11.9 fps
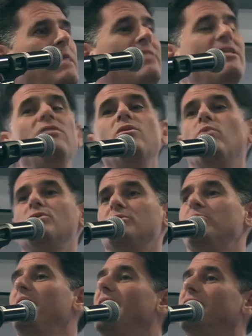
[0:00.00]
And then there was
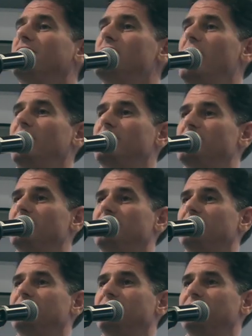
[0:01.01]
the path of Zionism.
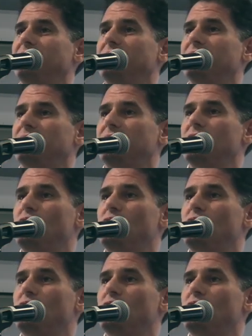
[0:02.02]
It